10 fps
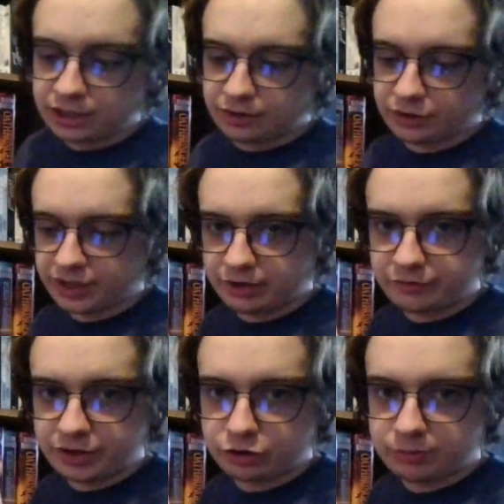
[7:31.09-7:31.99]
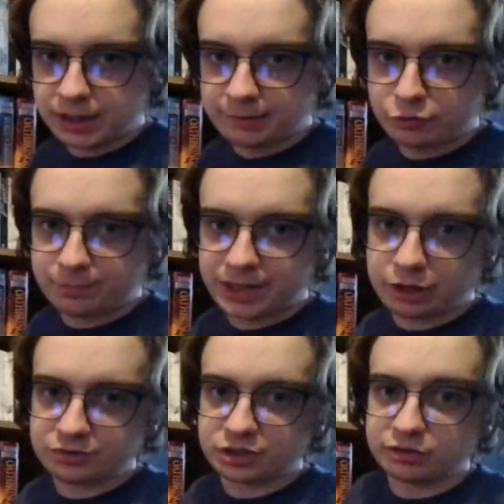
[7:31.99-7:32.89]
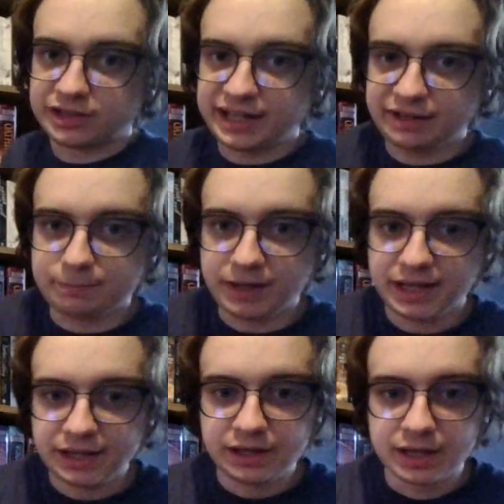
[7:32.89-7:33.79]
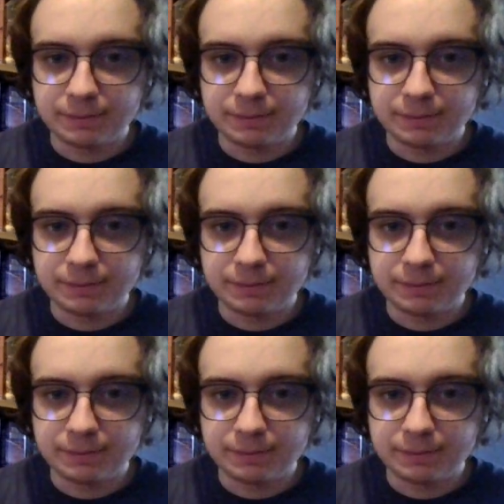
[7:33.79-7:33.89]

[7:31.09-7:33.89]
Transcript: though that video probably won't be out until late May,